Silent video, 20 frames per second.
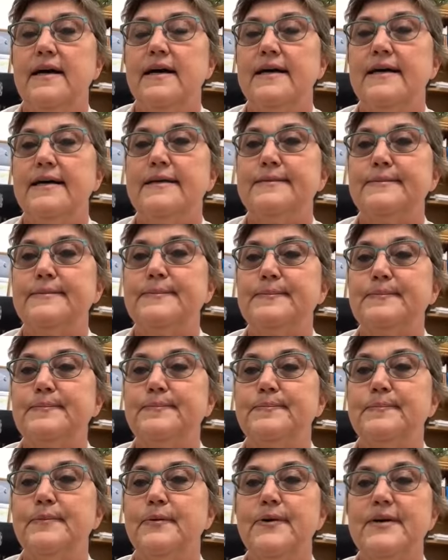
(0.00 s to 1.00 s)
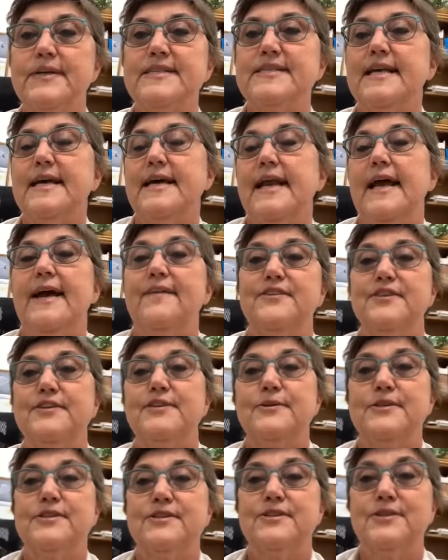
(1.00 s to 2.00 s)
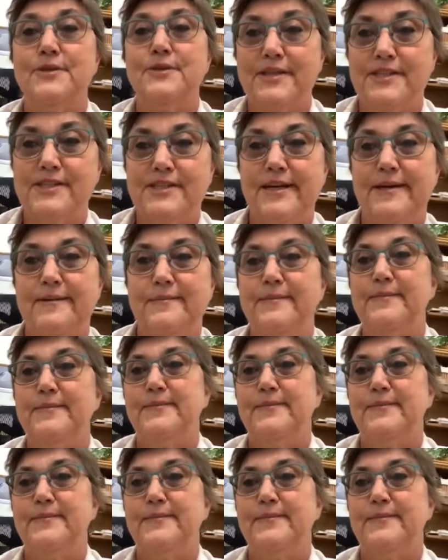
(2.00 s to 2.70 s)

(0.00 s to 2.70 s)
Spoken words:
But what does that have to do with stewardship?